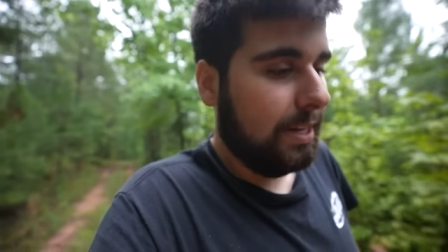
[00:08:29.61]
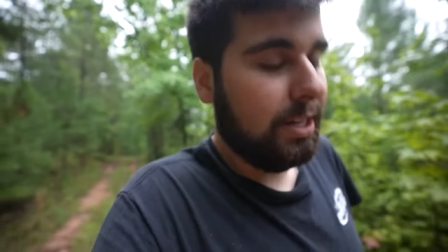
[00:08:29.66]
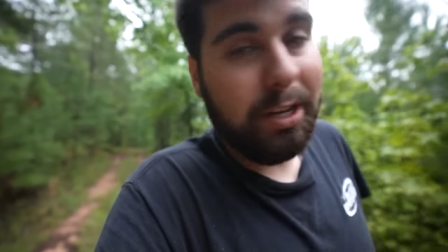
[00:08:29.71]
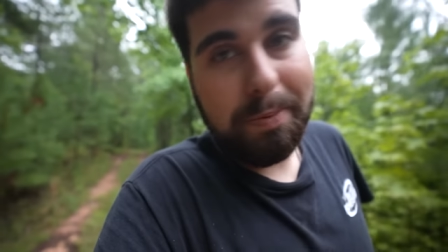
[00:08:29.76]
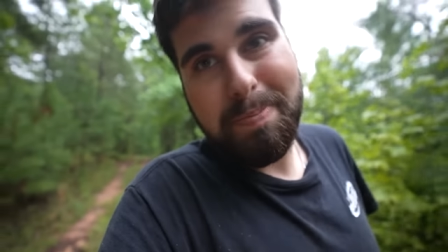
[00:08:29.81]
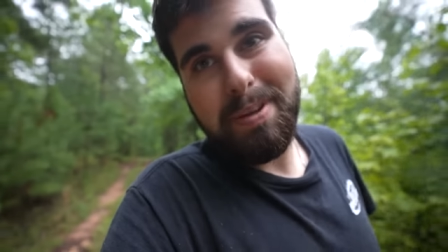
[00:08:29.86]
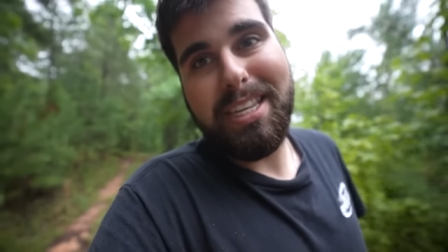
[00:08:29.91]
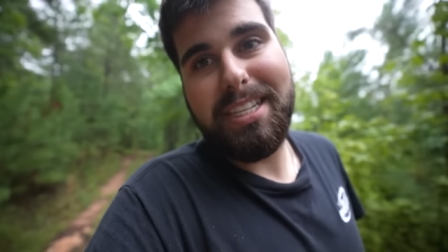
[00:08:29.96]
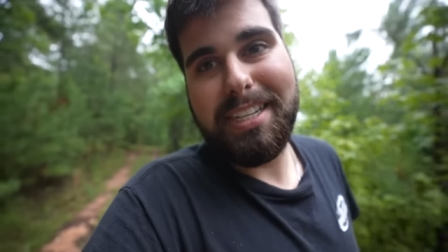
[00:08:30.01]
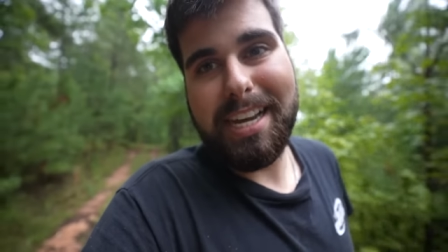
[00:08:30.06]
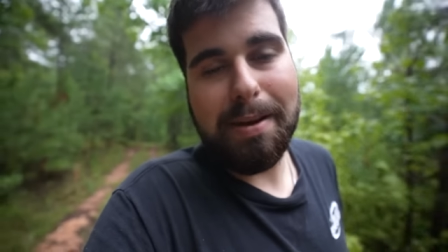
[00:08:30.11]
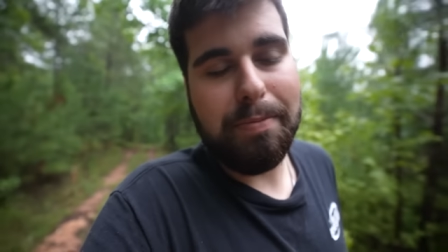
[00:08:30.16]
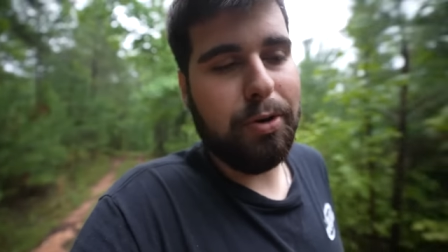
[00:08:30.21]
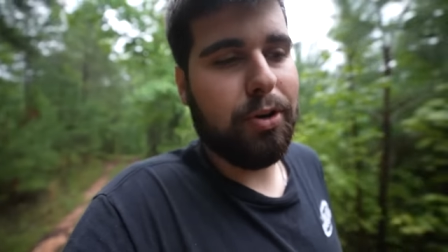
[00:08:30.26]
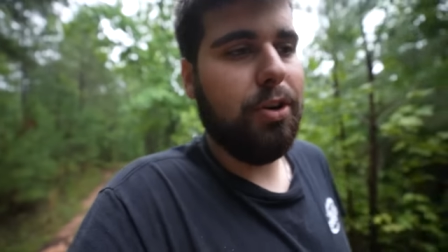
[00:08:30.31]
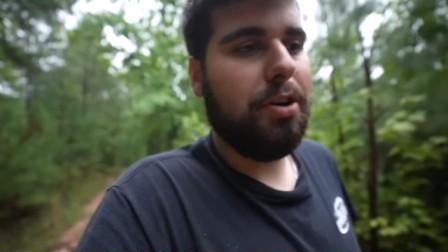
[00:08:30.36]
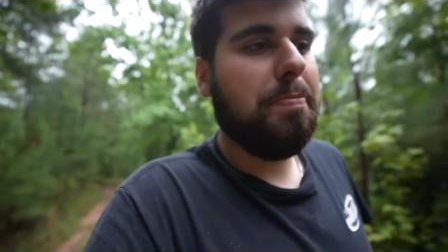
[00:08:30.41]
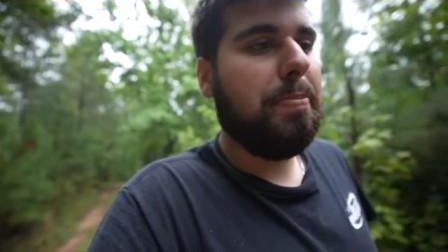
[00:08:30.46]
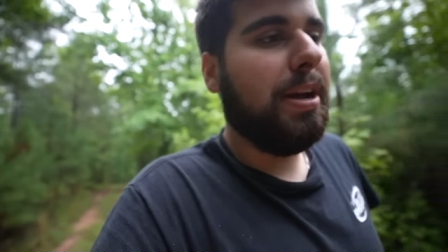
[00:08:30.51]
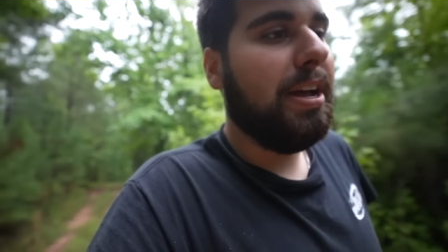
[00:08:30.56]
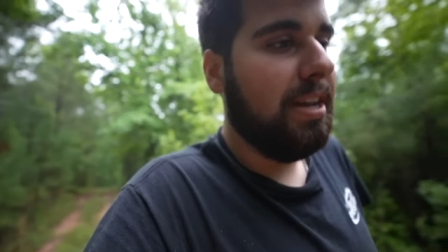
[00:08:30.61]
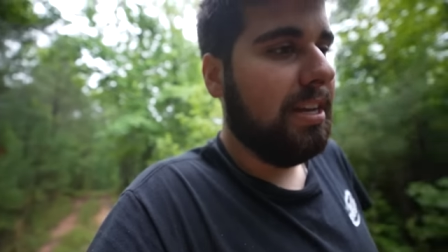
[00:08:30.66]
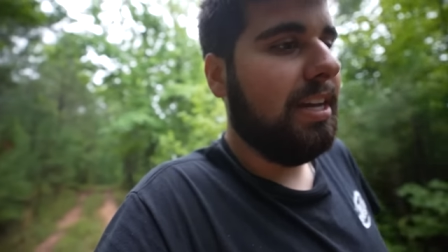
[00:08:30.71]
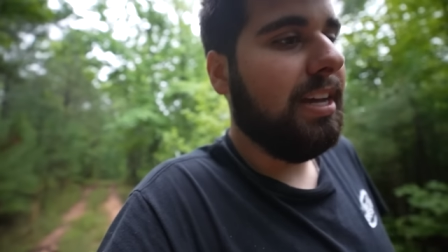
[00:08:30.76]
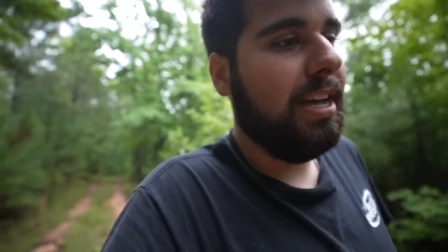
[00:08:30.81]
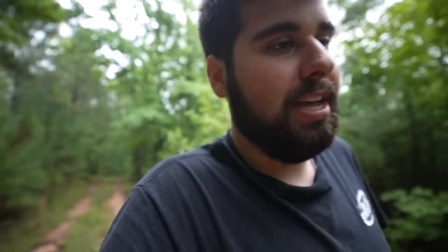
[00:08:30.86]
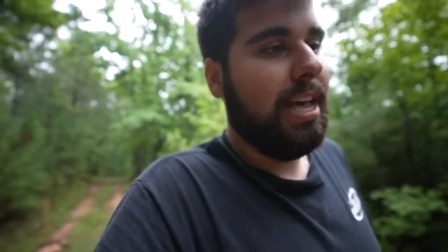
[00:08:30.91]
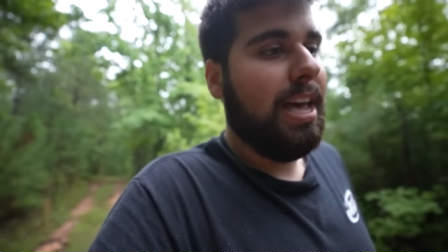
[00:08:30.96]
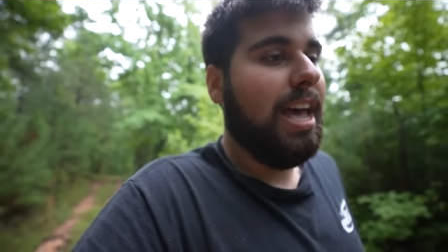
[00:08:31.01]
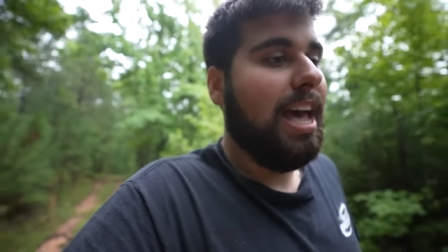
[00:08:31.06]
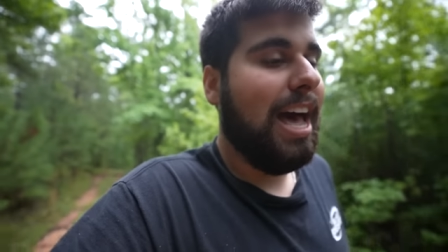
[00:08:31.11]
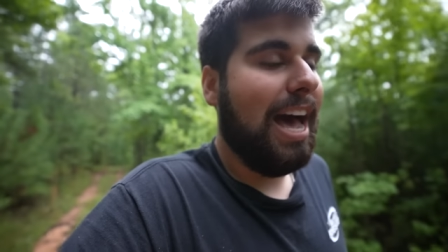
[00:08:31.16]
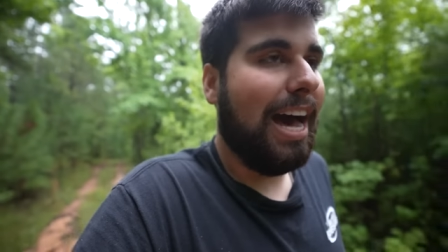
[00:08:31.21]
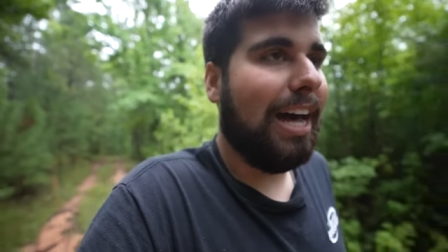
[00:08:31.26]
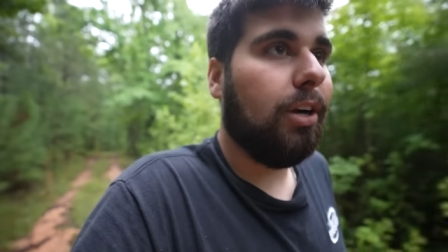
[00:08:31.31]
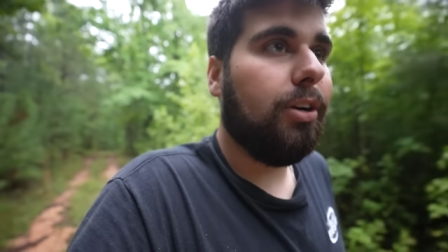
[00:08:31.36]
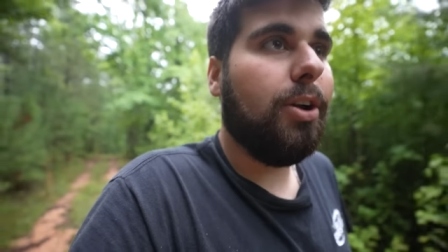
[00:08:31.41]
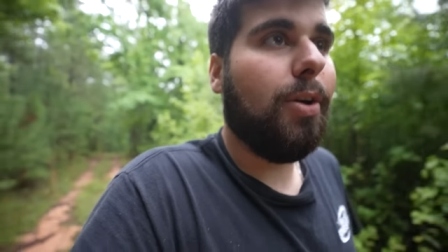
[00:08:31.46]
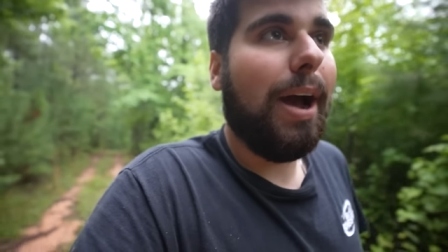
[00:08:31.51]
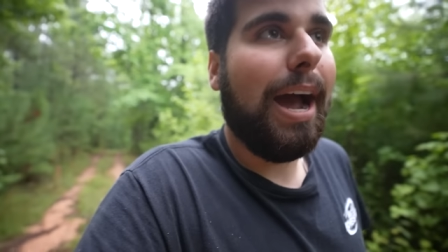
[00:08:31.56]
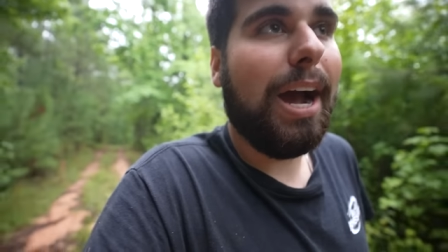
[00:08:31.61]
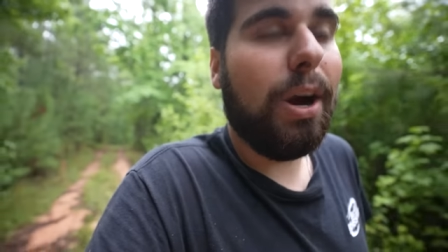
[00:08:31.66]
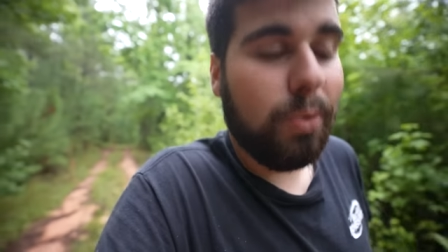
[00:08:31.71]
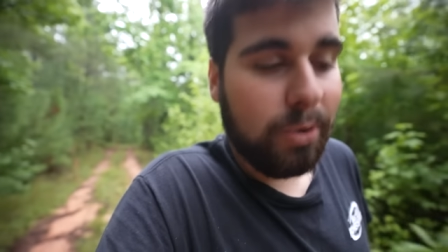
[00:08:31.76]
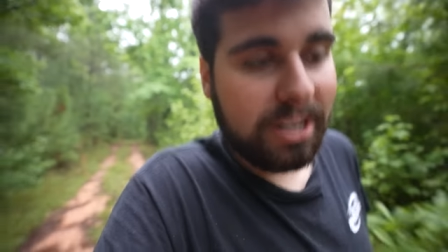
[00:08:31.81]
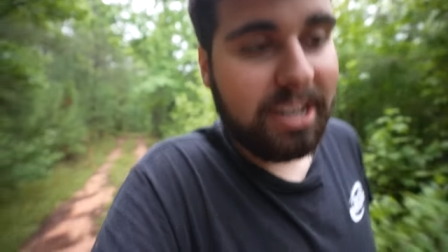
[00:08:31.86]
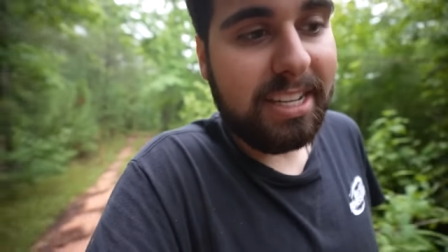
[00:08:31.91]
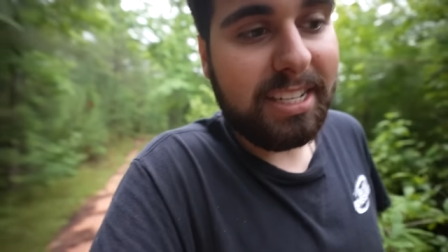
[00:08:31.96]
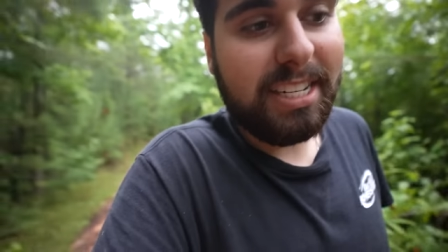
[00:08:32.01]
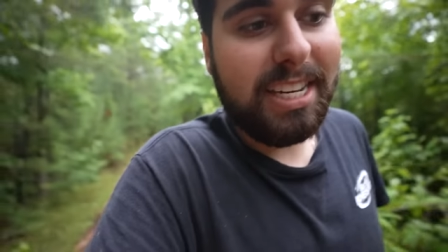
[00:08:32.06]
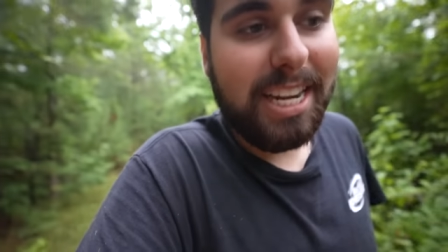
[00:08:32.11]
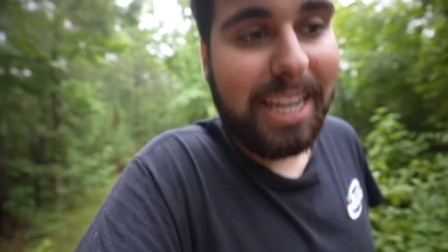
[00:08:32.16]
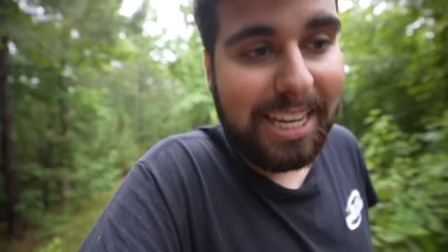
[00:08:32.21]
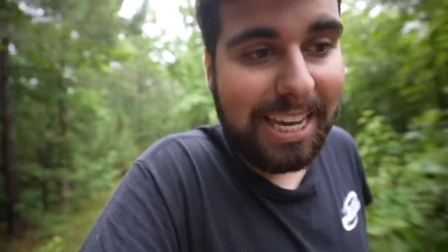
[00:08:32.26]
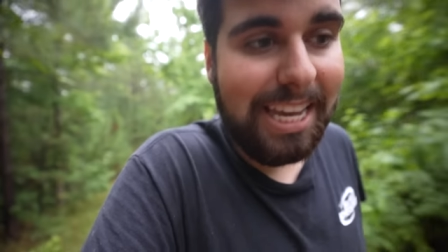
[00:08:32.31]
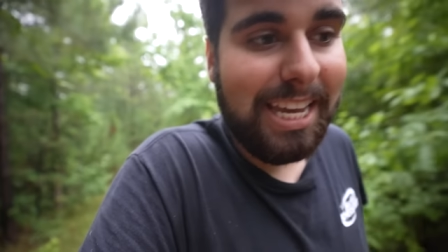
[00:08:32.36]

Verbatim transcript: Could be the same group. I don't know how we're gonna sneak